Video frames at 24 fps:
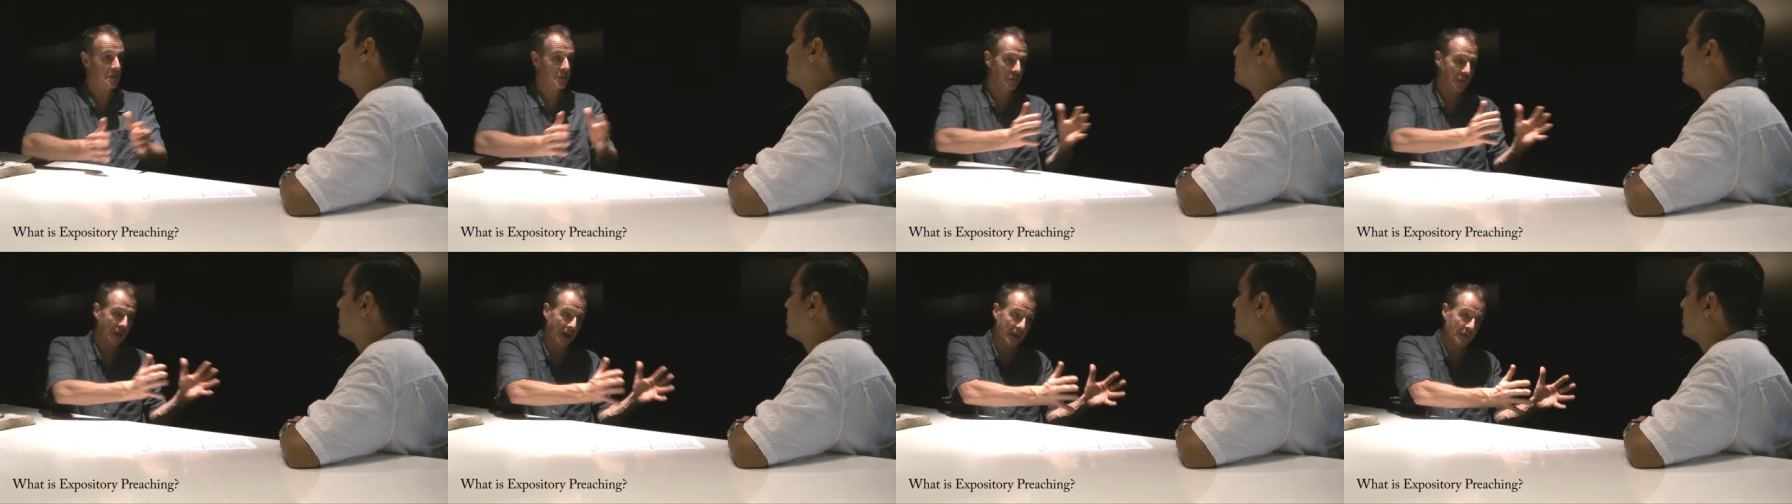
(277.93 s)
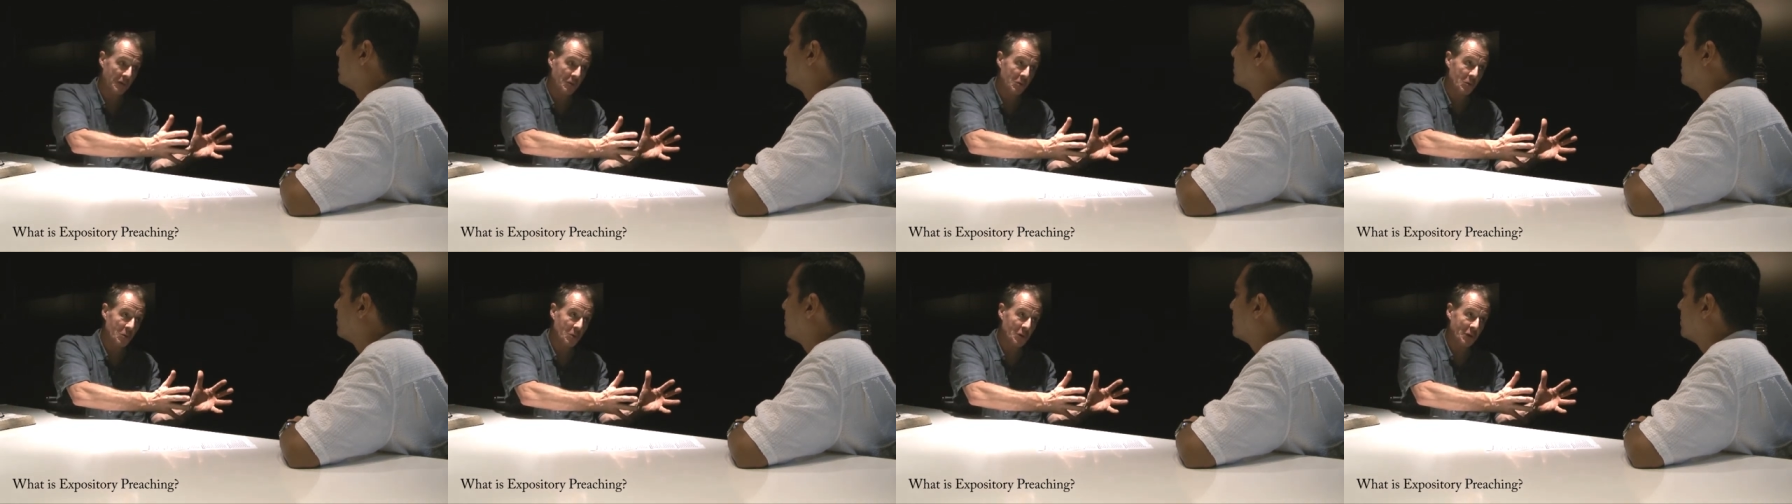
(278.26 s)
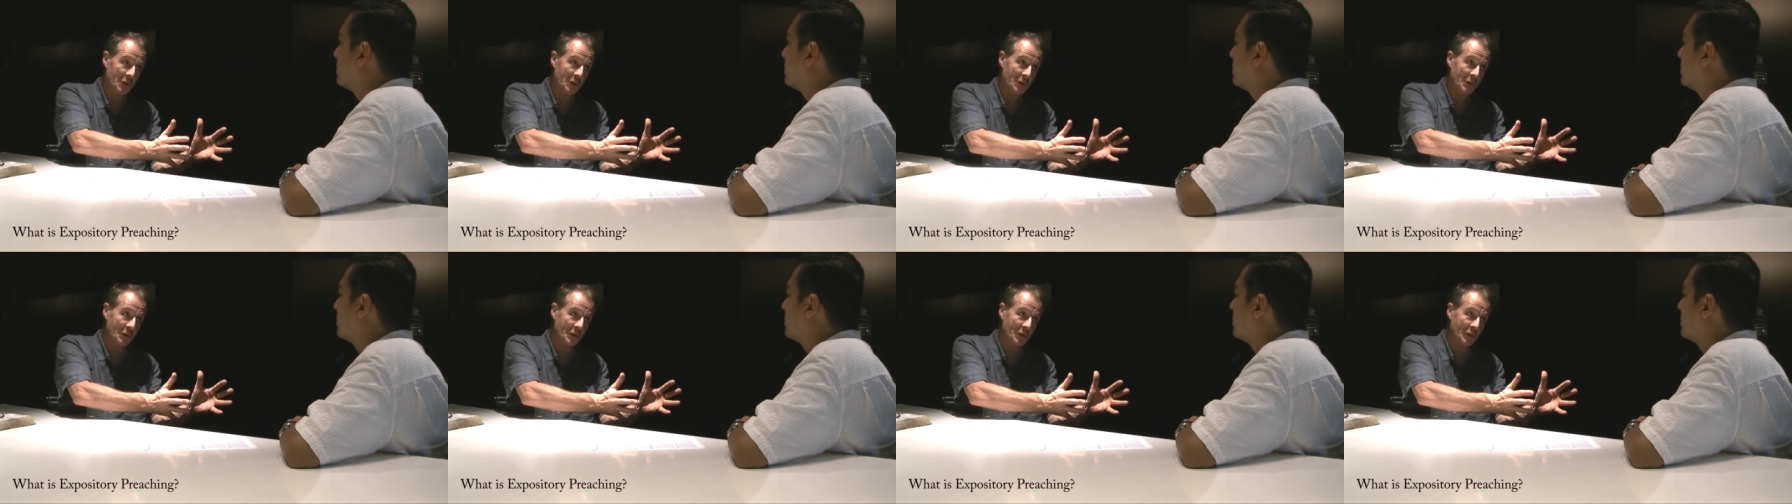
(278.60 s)
There are all
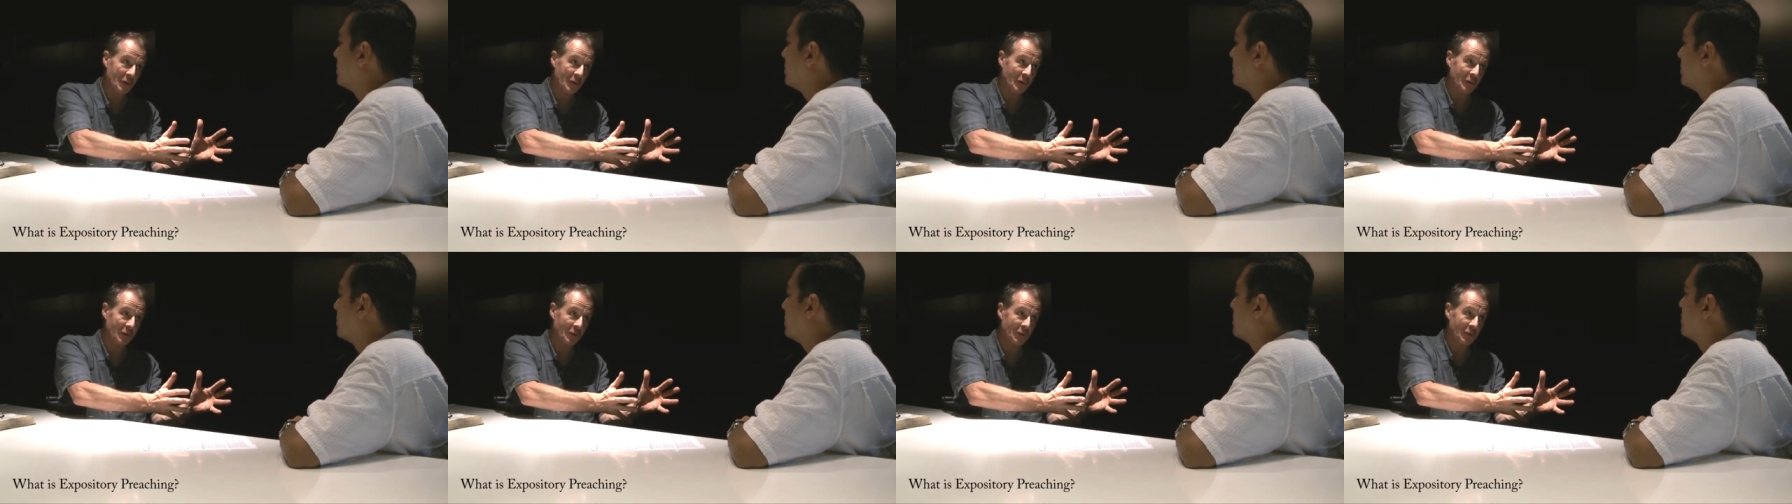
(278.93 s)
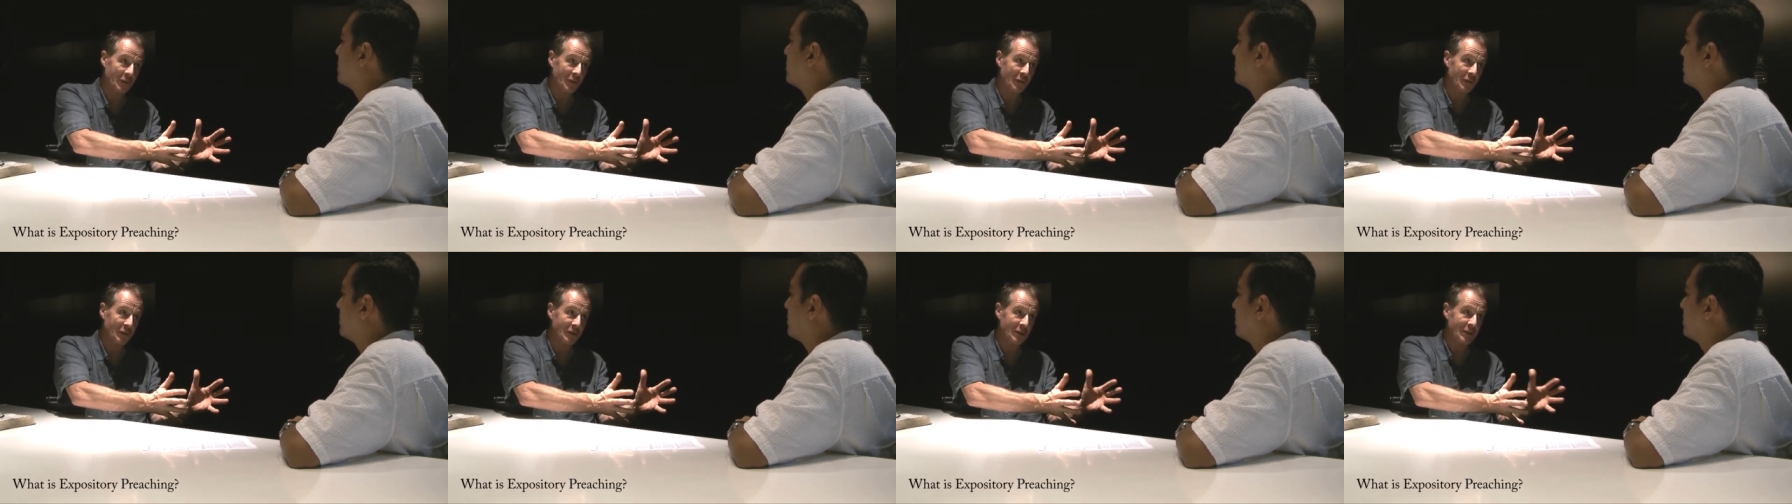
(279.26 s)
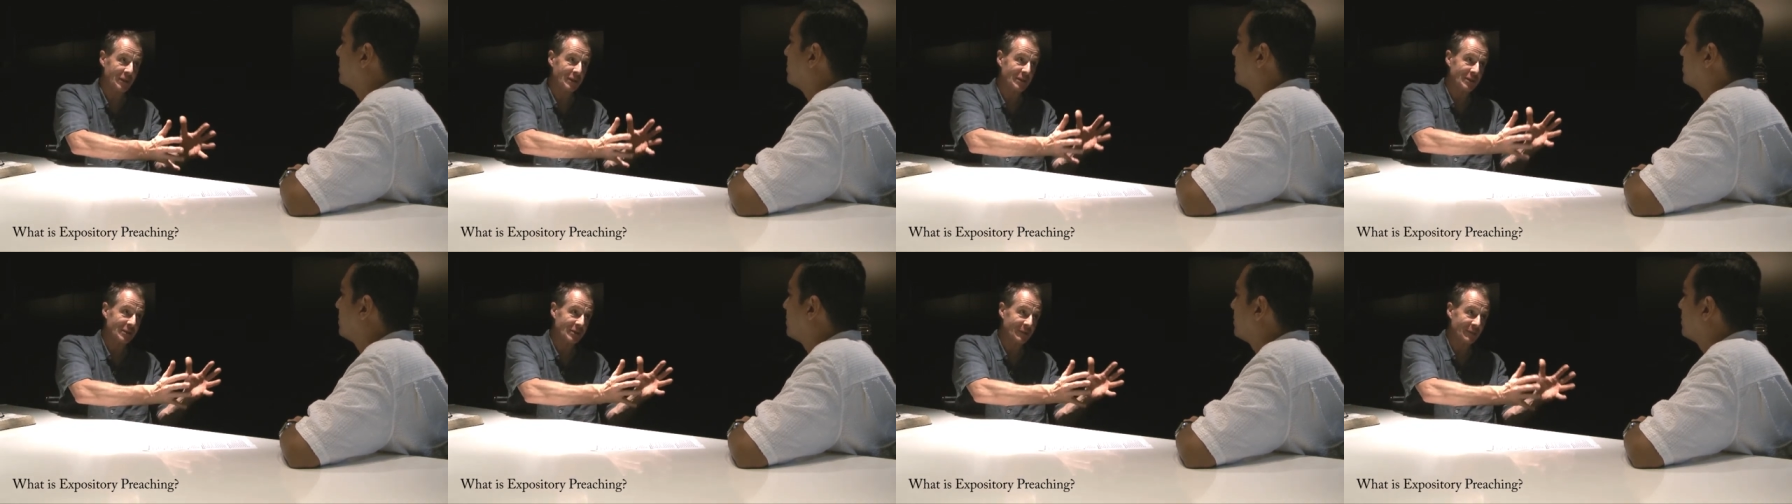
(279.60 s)
the
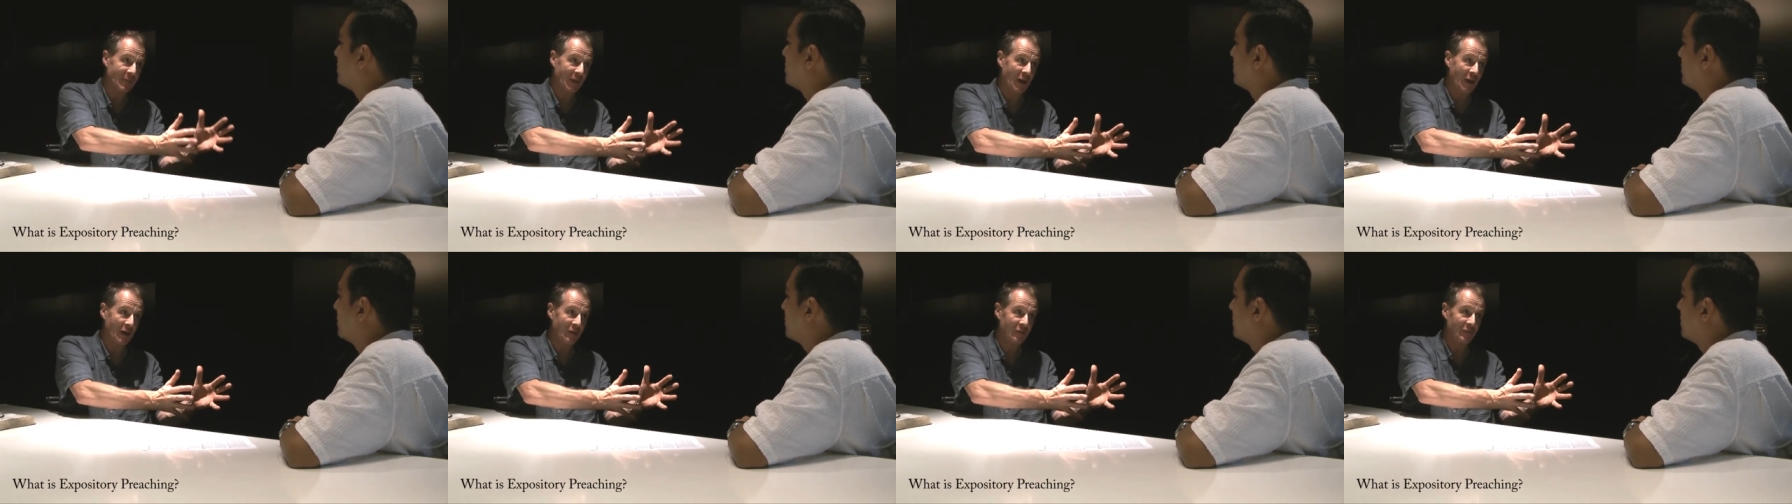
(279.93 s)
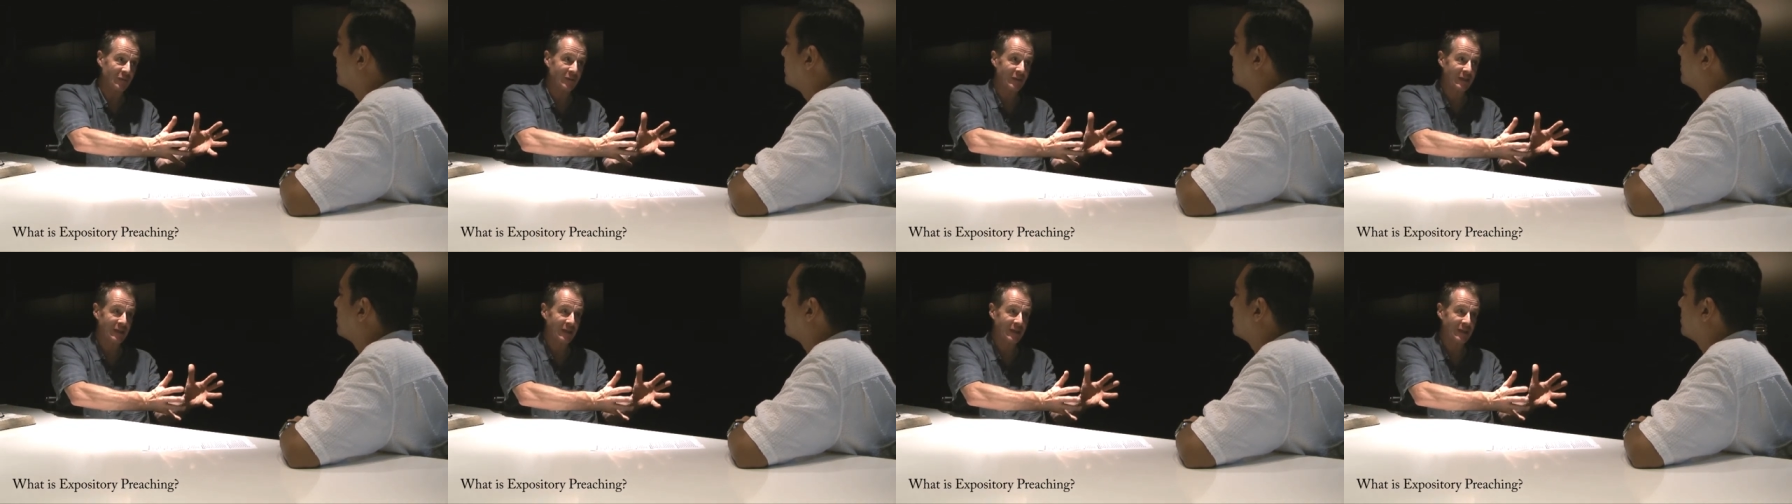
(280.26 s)
authorities, the powerful